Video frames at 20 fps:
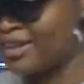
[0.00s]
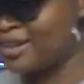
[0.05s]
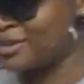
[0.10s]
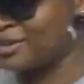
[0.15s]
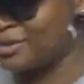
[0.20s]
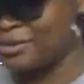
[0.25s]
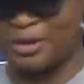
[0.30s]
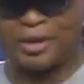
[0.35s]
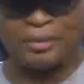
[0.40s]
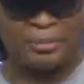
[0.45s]

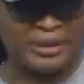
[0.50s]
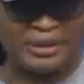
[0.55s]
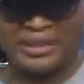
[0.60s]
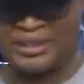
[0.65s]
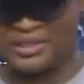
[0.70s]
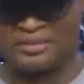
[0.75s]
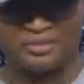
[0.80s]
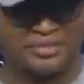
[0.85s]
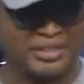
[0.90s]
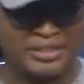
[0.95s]
it's not about the
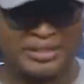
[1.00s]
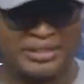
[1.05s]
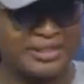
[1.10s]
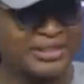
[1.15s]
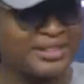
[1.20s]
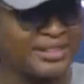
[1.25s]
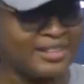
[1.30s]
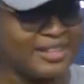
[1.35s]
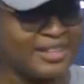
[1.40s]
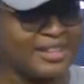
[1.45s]

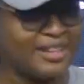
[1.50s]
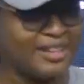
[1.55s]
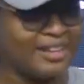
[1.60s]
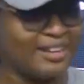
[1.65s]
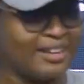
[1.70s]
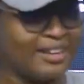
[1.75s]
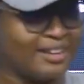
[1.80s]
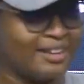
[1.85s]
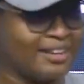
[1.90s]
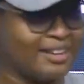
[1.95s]
difficult,
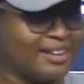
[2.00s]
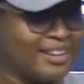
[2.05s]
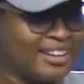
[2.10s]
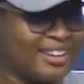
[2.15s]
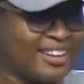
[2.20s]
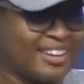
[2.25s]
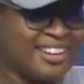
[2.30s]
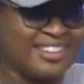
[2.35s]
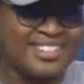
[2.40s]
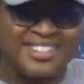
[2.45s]

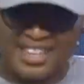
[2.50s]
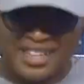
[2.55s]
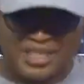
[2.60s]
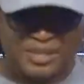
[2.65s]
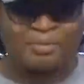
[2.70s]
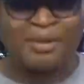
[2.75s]
it's just